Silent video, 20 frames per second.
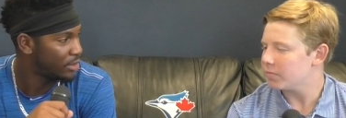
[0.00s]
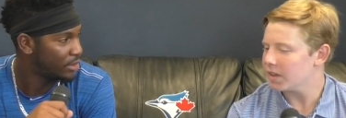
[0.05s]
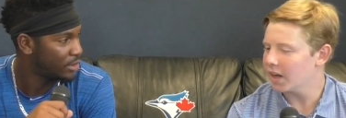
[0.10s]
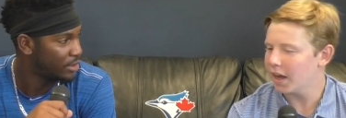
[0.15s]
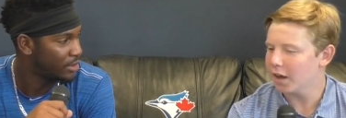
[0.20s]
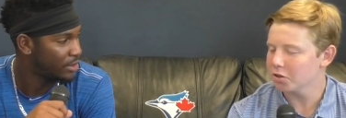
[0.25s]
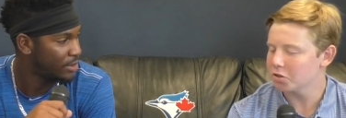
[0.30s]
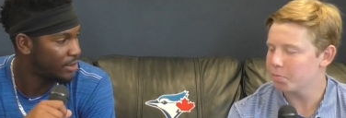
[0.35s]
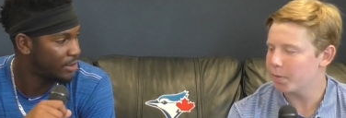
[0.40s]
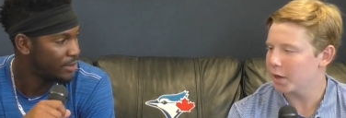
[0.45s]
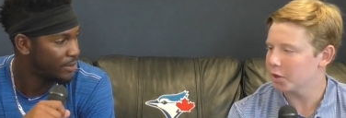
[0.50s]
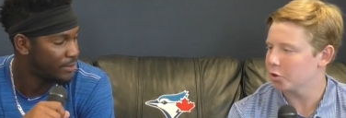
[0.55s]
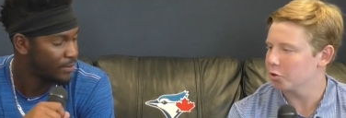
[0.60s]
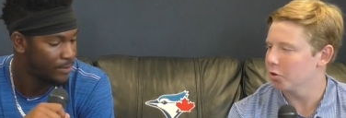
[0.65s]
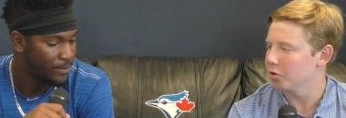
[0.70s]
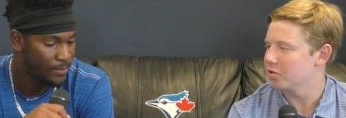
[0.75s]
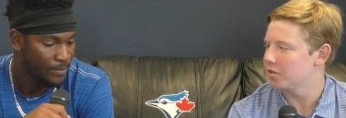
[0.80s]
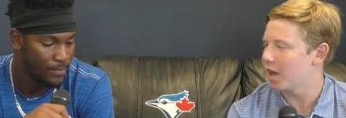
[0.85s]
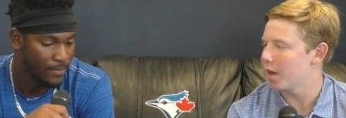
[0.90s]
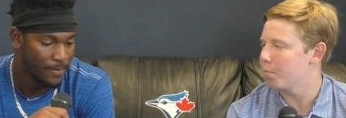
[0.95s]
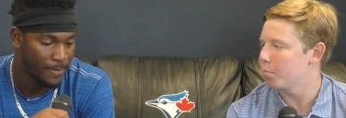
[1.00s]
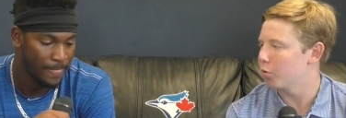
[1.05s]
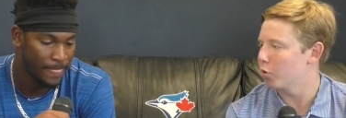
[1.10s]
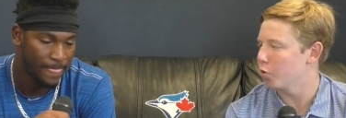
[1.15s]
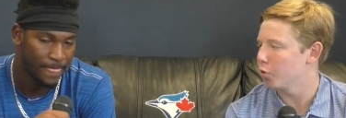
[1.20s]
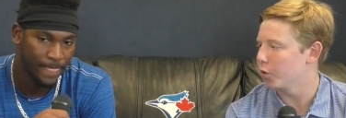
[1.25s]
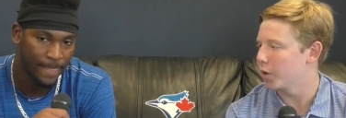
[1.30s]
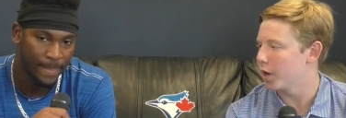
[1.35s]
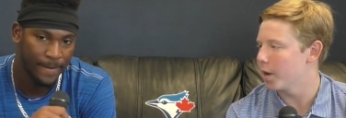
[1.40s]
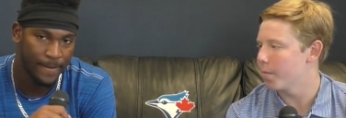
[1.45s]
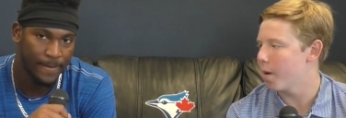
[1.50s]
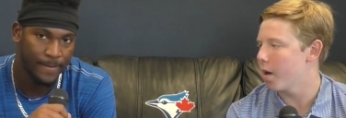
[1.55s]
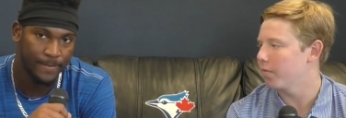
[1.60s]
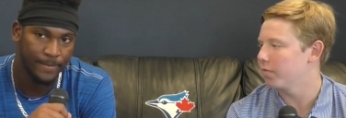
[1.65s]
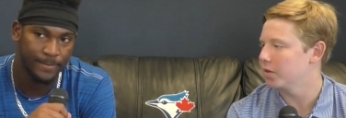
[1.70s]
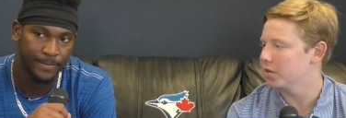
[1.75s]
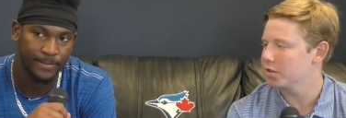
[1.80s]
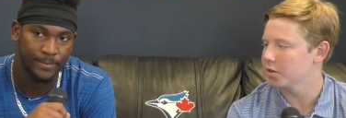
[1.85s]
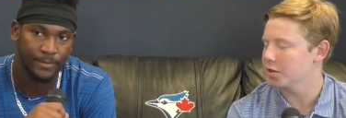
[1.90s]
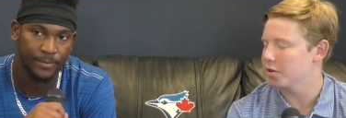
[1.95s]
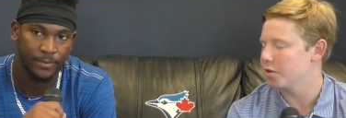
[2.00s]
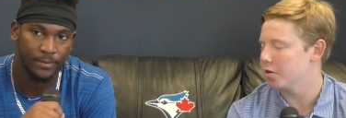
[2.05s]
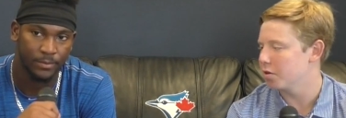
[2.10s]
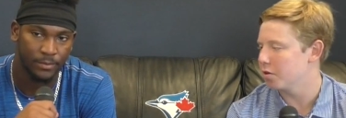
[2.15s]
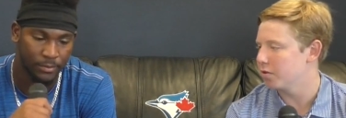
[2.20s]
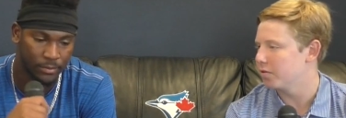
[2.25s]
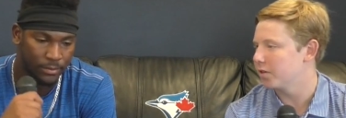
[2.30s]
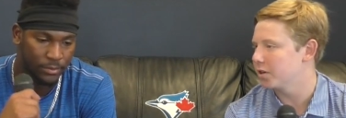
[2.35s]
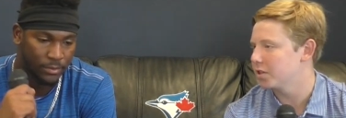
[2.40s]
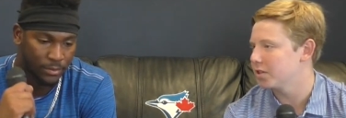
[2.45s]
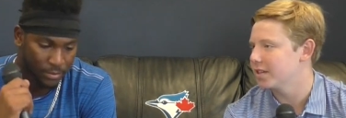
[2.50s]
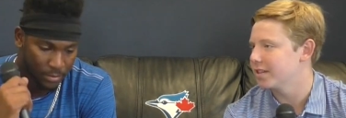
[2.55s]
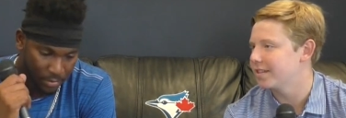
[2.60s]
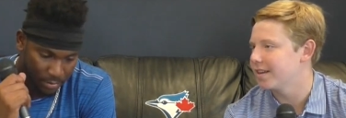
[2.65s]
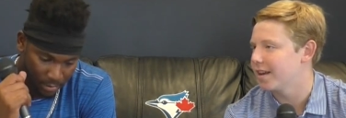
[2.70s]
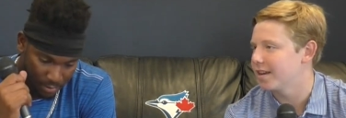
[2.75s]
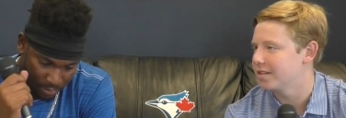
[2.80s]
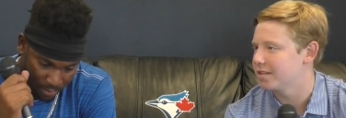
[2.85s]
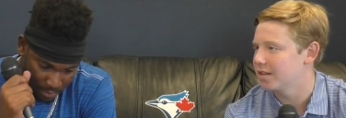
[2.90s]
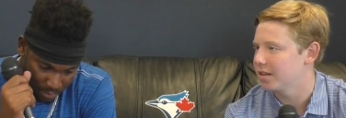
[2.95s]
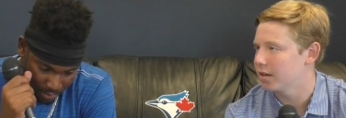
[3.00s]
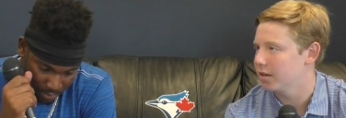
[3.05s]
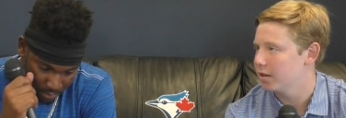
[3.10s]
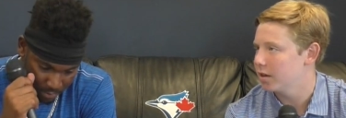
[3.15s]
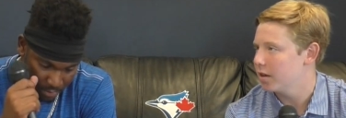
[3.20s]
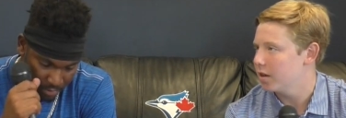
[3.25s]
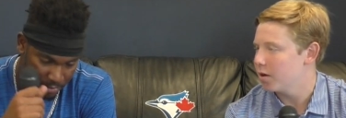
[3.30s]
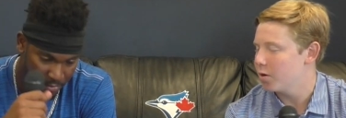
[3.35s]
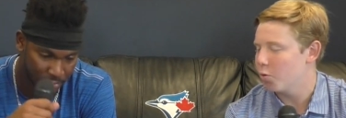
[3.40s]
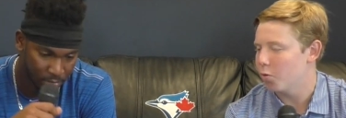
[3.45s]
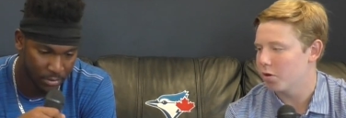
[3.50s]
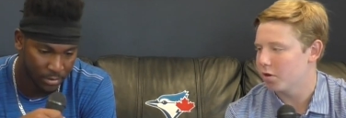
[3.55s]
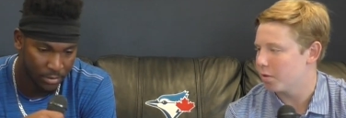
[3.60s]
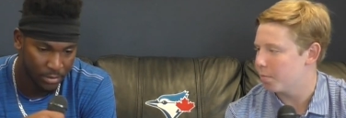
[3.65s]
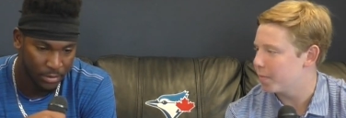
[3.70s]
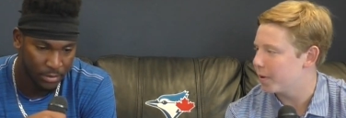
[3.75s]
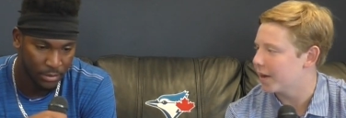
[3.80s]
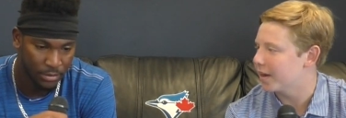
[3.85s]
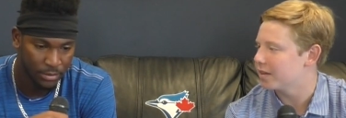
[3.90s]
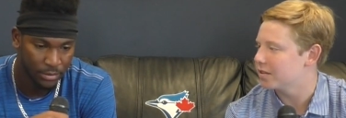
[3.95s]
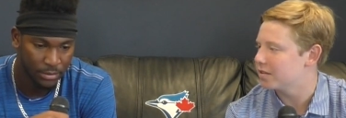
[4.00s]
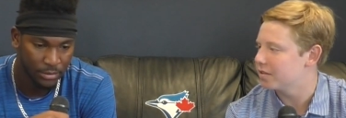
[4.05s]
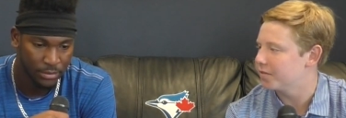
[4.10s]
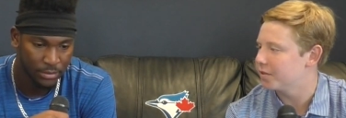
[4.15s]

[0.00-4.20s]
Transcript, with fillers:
Speaker 1: How special is that program? Obviously, the University of Tennessee, one of the biggest